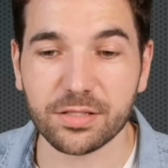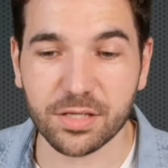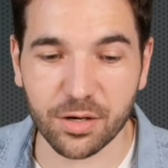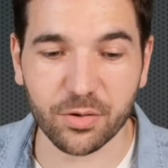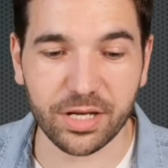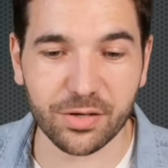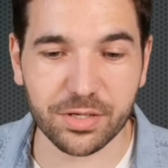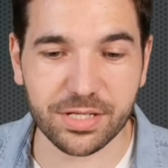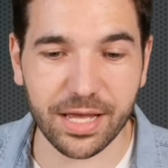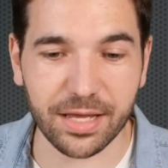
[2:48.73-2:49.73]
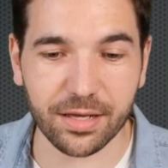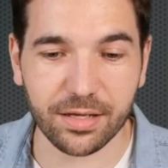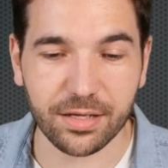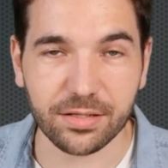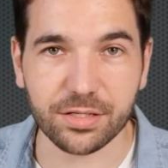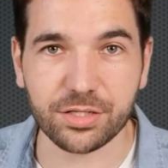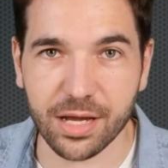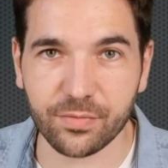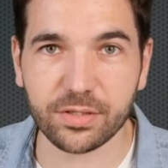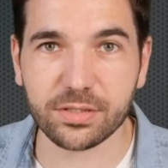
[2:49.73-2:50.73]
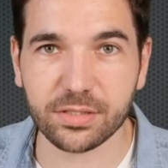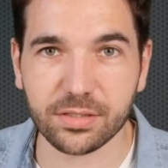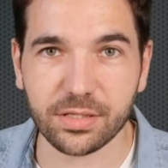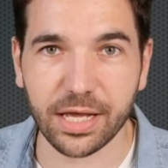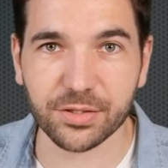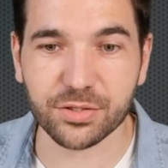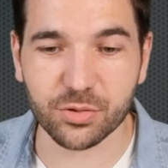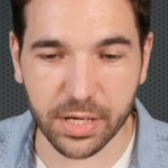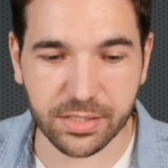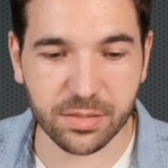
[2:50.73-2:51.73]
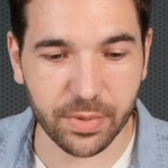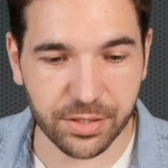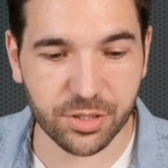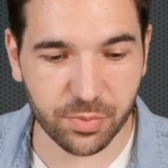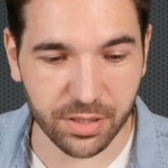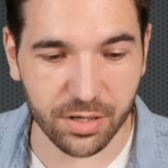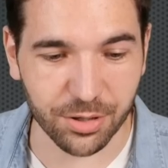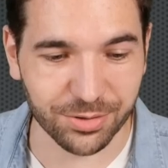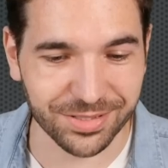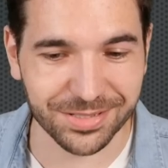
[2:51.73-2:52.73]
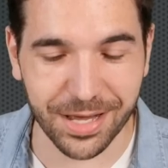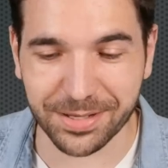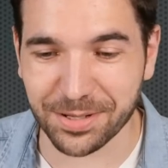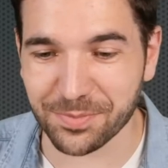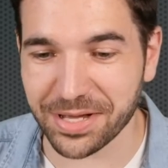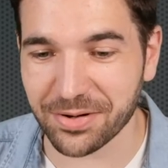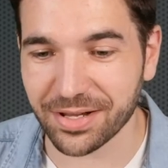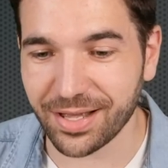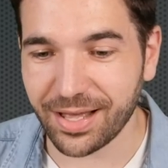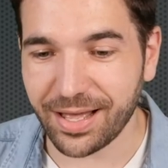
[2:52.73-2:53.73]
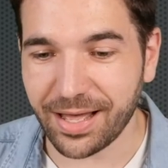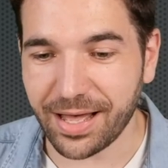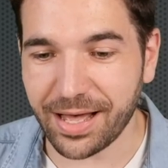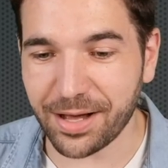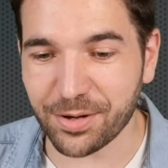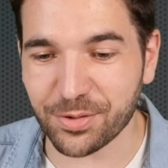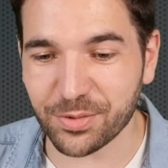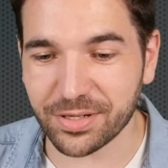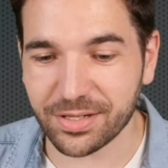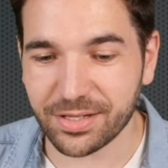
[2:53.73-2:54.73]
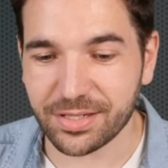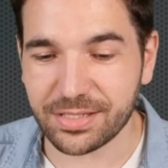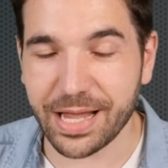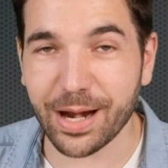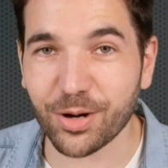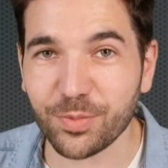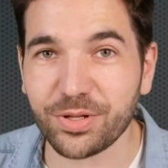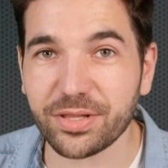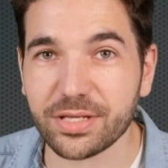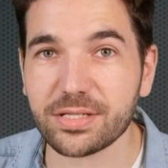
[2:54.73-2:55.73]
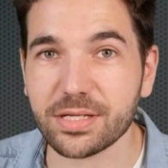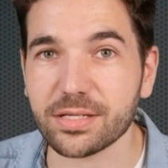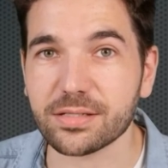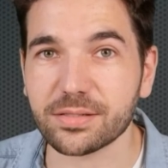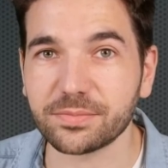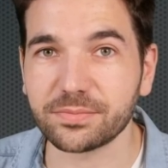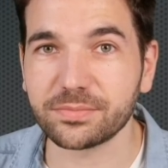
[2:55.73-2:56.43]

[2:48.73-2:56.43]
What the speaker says: So here is a disheveled and stressed Ben Shapiro talking about how terrible this is.